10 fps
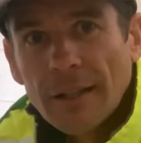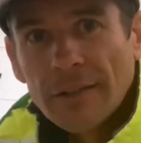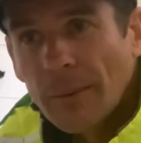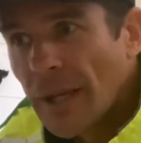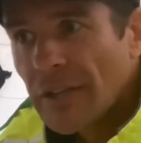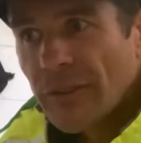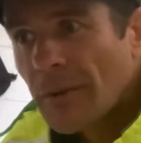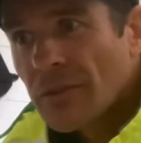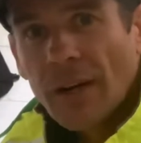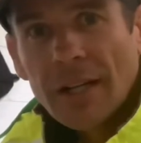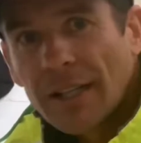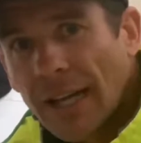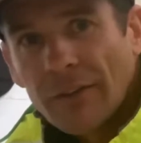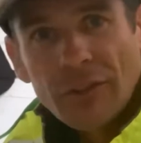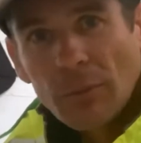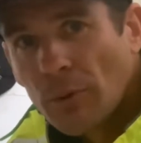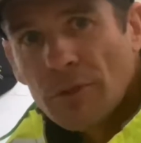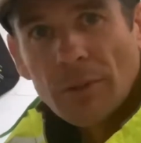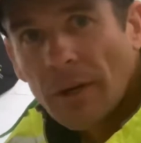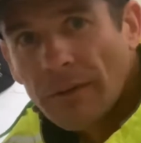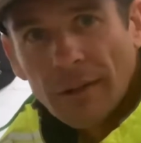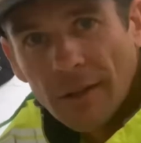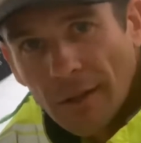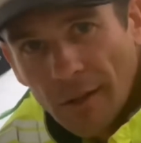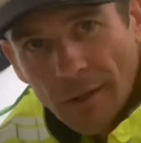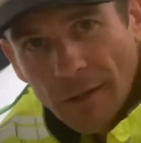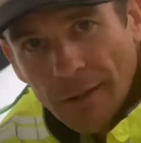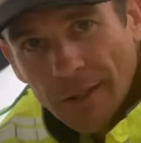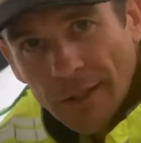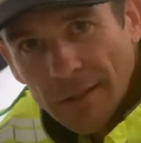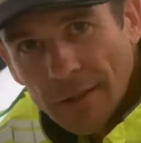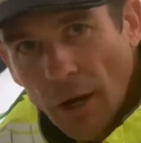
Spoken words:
because I'm eating so much fucking KFC or bullshit, whatever, you know?